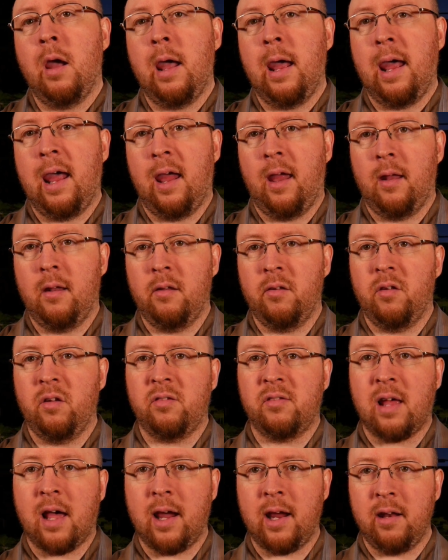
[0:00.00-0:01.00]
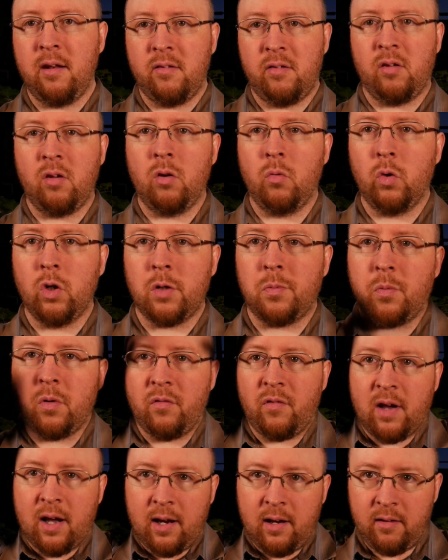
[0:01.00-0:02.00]
and the sides, which
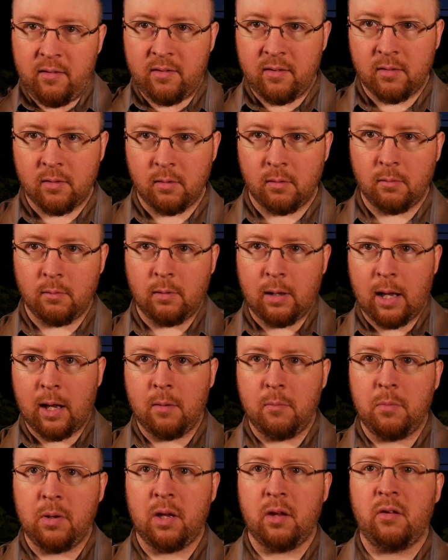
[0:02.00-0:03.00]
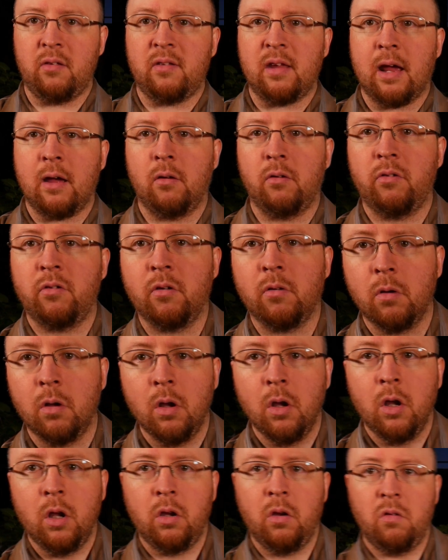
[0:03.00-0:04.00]
provides ambient sound. So
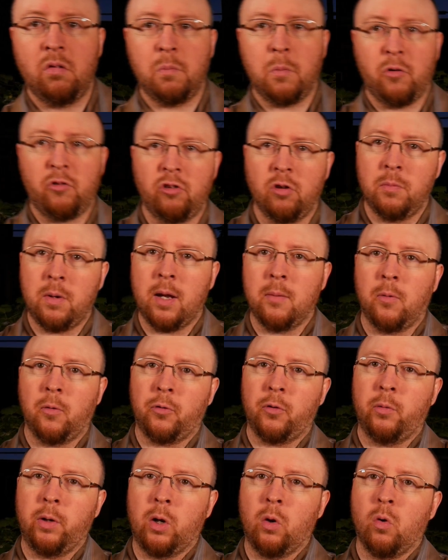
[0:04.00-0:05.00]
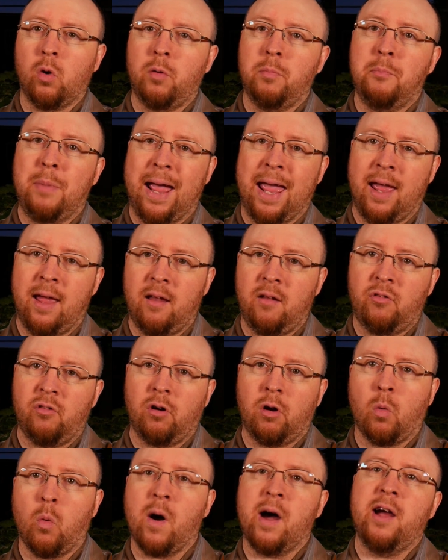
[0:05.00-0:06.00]
you're supposed to be able to record bands or
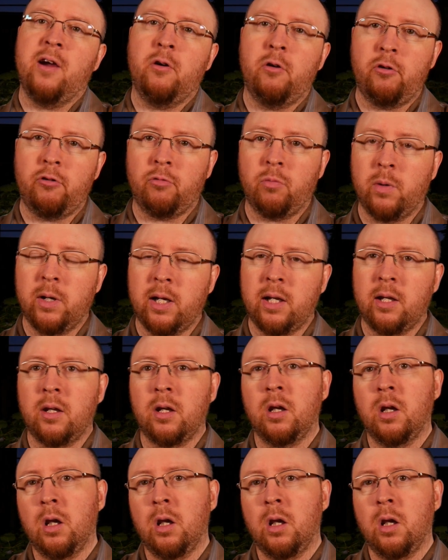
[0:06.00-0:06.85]
choirs with it.